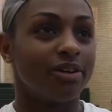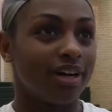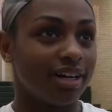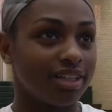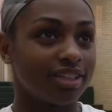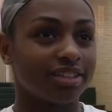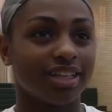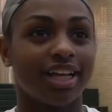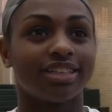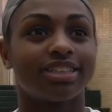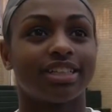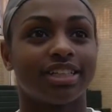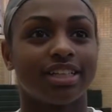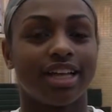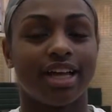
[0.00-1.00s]
Well, I learned last
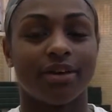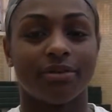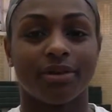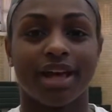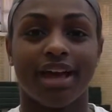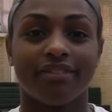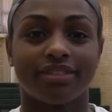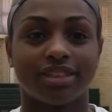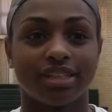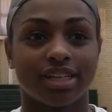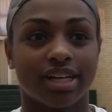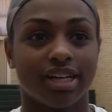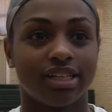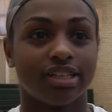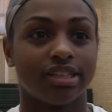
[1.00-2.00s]
year that we have to
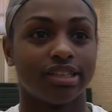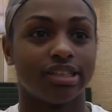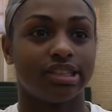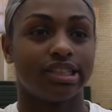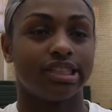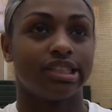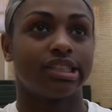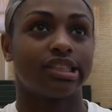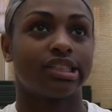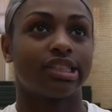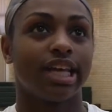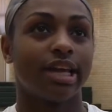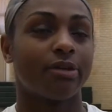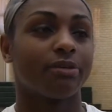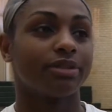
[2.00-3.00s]
kind of just
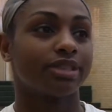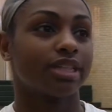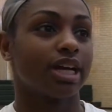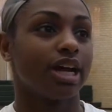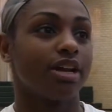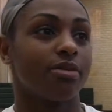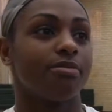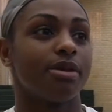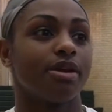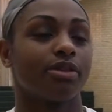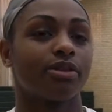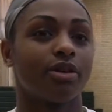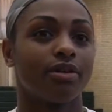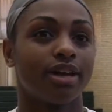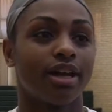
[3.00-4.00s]
take what's kind of being
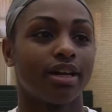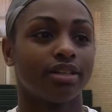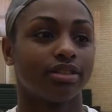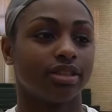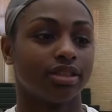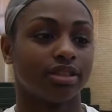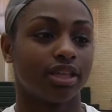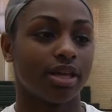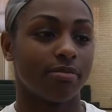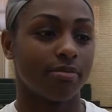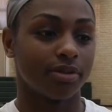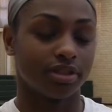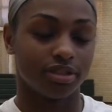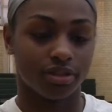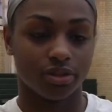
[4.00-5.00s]
thrown at us and just keep
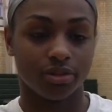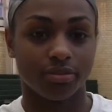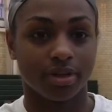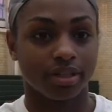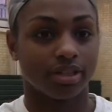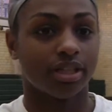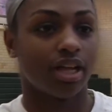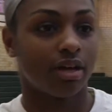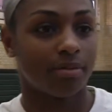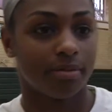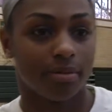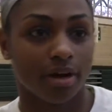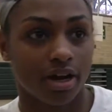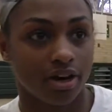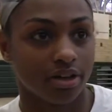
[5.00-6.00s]
pushing through, because a lot of
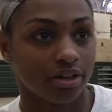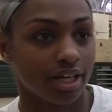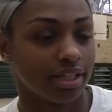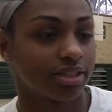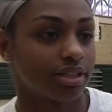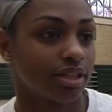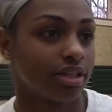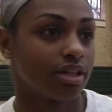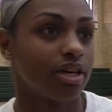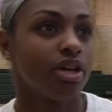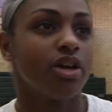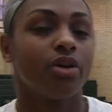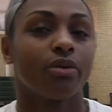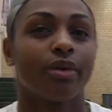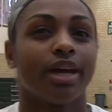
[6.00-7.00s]
people got hurt last year.
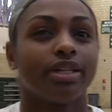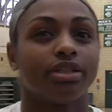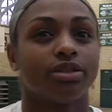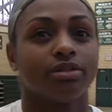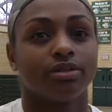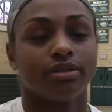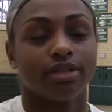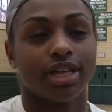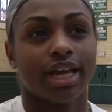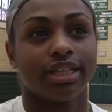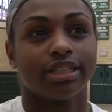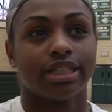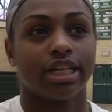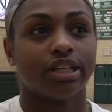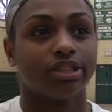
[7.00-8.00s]
We had 2
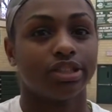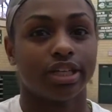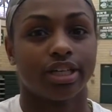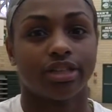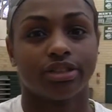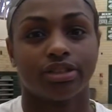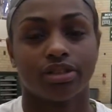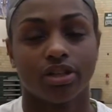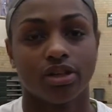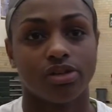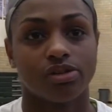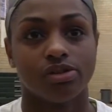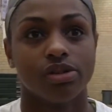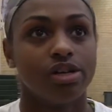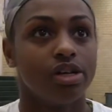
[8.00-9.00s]
ACL tears,
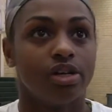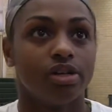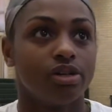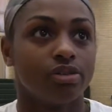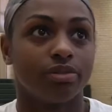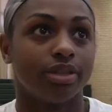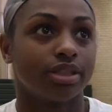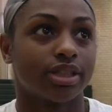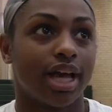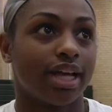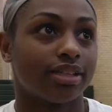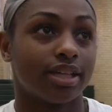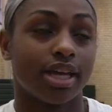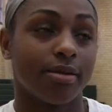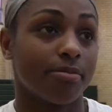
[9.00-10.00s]
so we just had
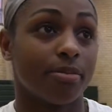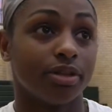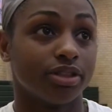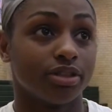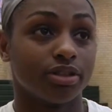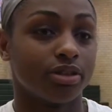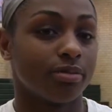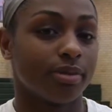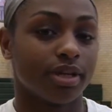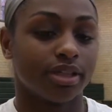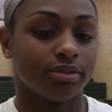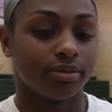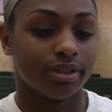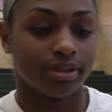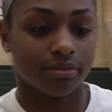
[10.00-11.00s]
to keep pushing through
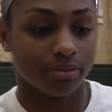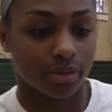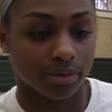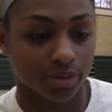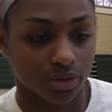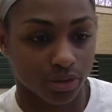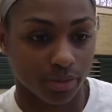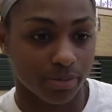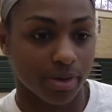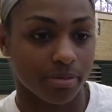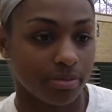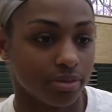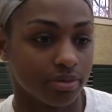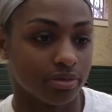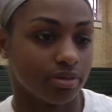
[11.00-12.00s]
because we were short
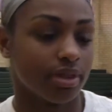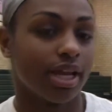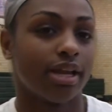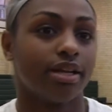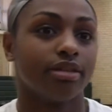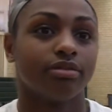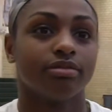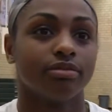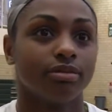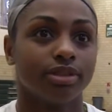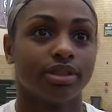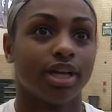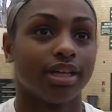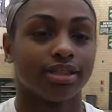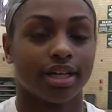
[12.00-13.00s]
people and we
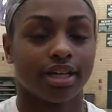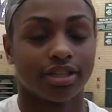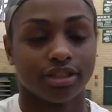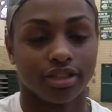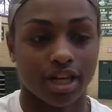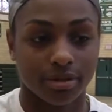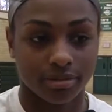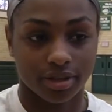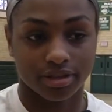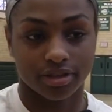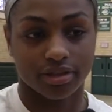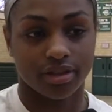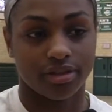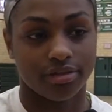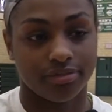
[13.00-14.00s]
still had to get the job done,
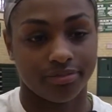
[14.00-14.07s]
so